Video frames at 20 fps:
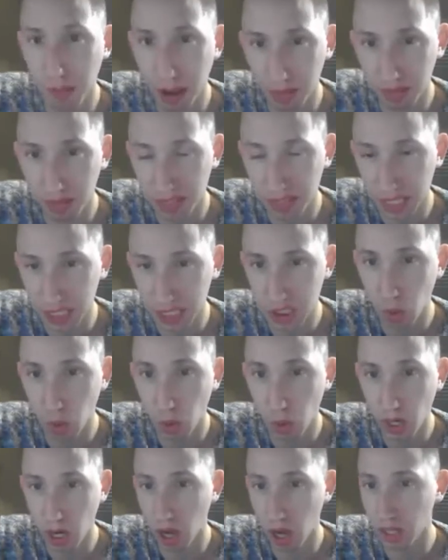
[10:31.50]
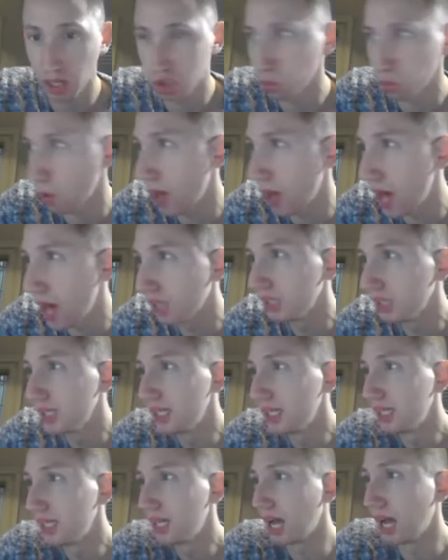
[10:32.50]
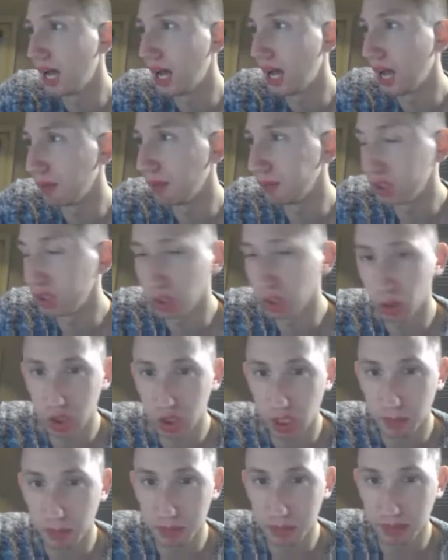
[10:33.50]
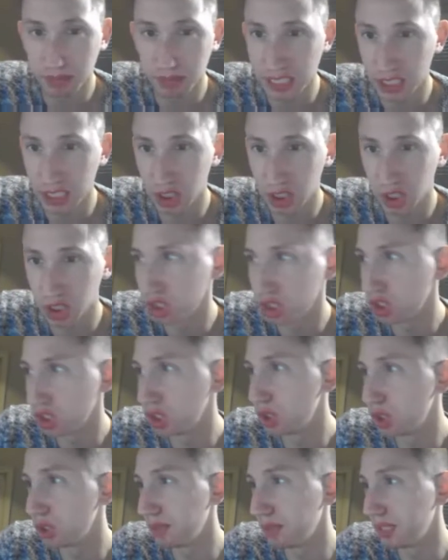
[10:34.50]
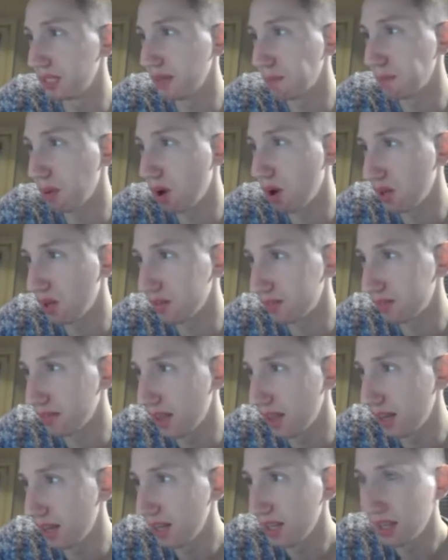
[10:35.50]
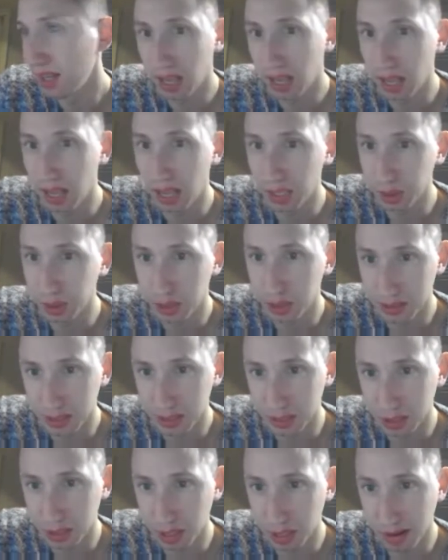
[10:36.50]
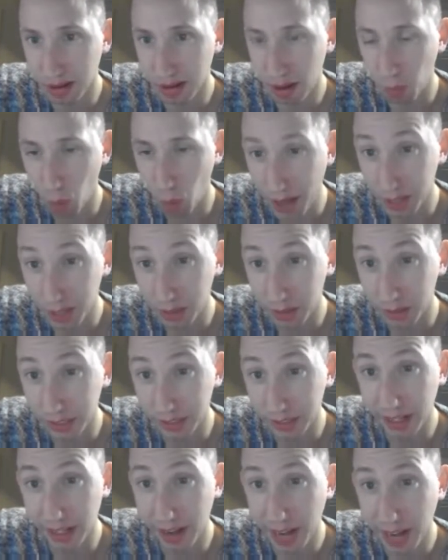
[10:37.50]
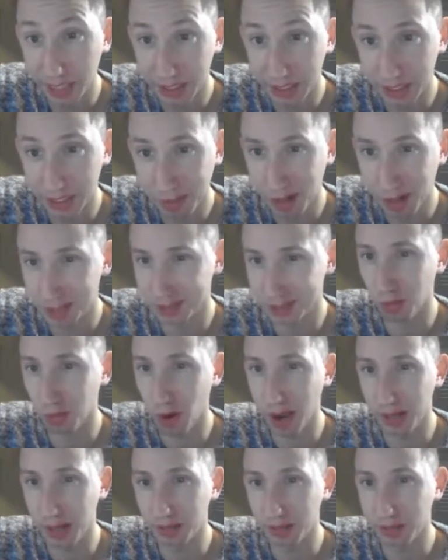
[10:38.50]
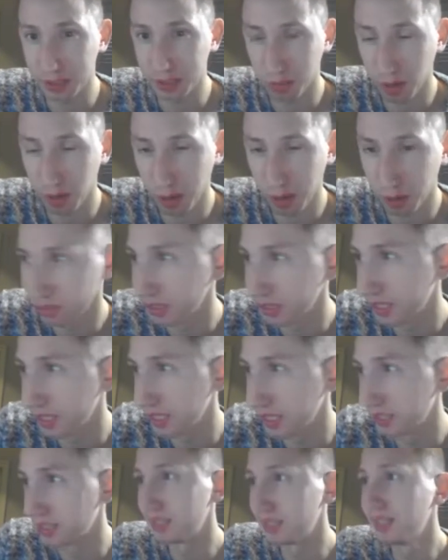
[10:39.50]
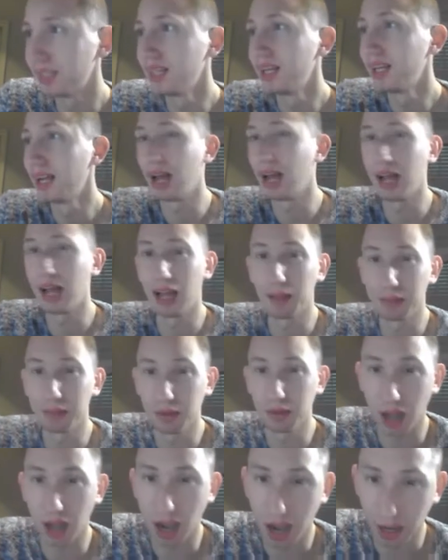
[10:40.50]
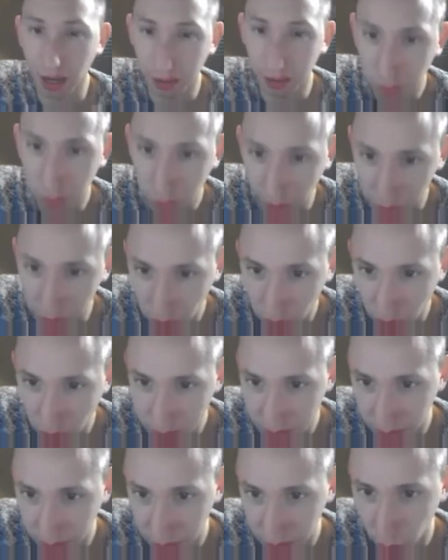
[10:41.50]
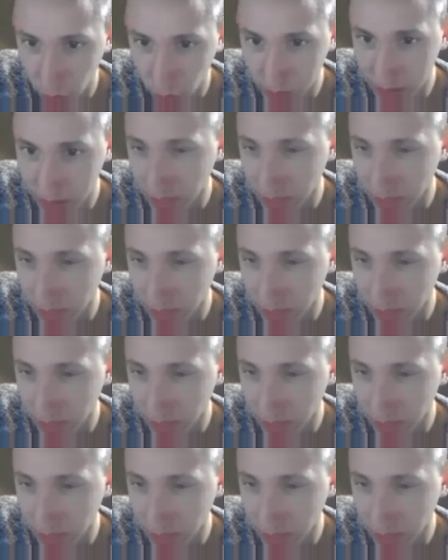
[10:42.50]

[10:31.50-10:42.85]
of things going on as well. In terms of things to do. I mean, Neponset, you can see you got a winery here. Actually, Boston Winery is right over here. You've got restaurants like Dorchester